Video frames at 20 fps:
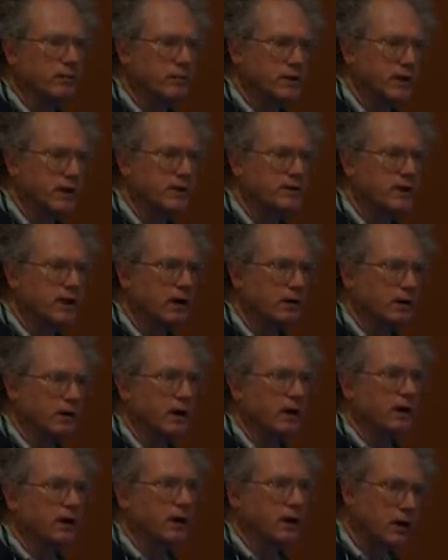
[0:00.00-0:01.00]
weeds out
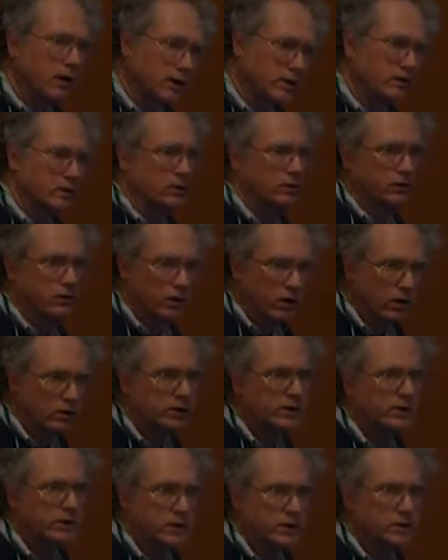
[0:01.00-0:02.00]
there can also
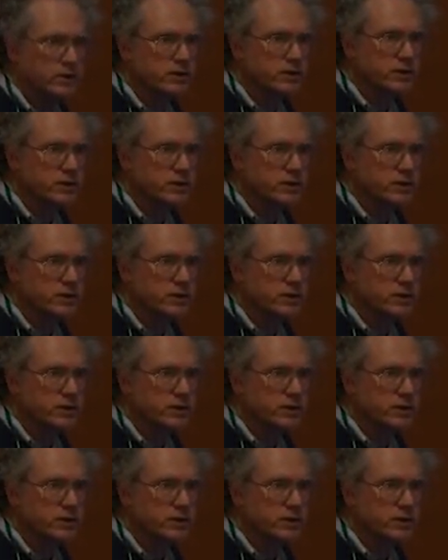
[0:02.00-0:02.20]
host this